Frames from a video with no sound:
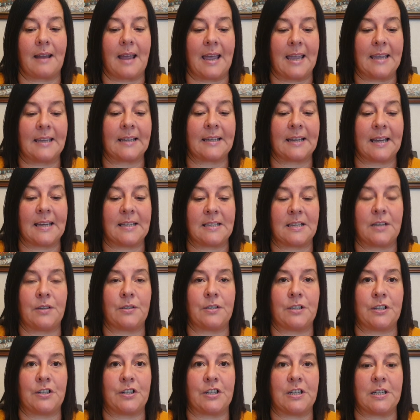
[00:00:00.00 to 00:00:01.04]
I cried out
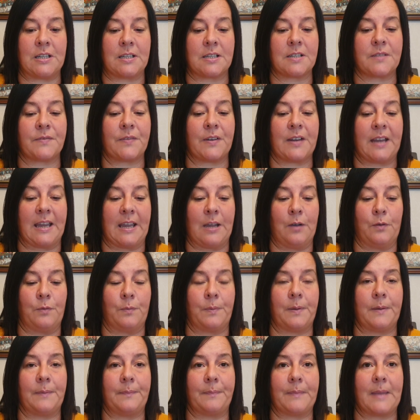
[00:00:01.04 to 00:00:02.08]
to Jesus for help,
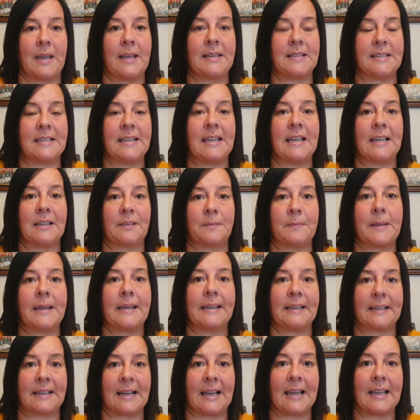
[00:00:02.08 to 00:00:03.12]
and he heard my
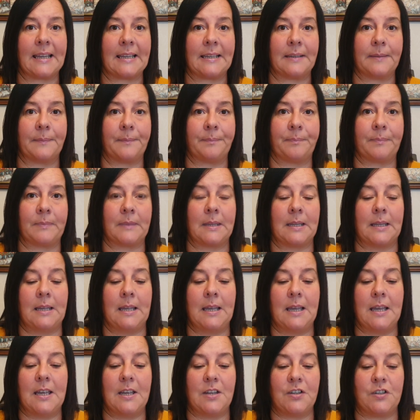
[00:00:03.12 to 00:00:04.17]
cry.
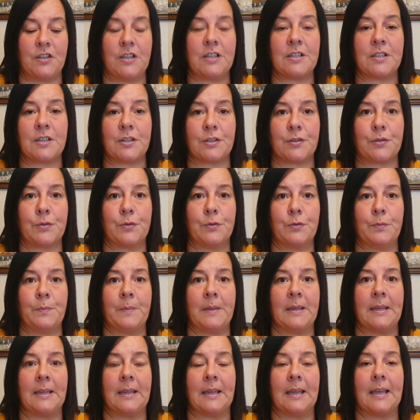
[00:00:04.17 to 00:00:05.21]
Jesus told
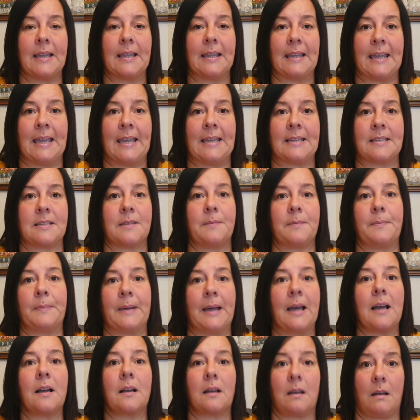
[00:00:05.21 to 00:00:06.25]
me, "Get
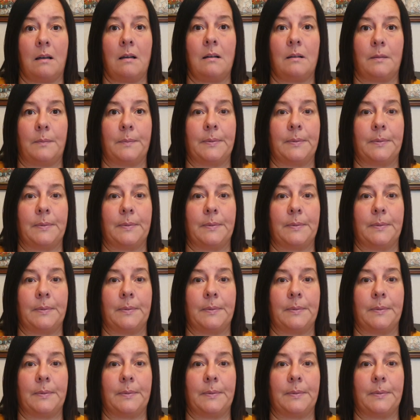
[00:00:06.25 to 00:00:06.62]
back up."